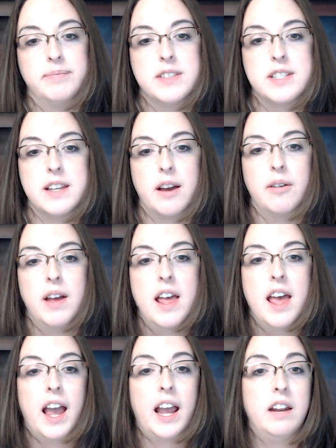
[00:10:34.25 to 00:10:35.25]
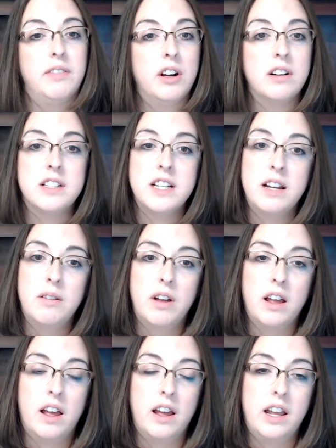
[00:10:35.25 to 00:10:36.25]
So, and if there's
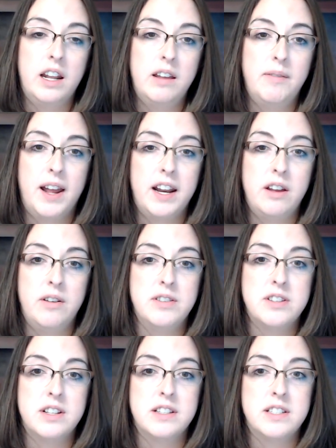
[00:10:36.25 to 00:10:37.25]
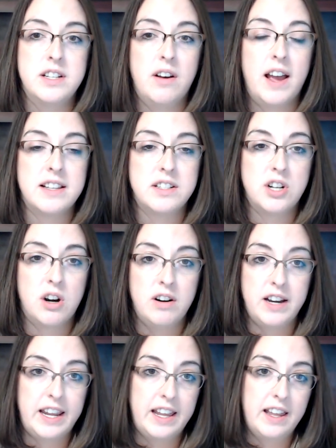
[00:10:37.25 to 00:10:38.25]
anybody who still hasn't
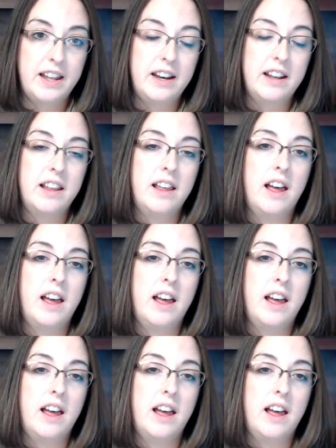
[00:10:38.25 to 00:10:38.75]
turned in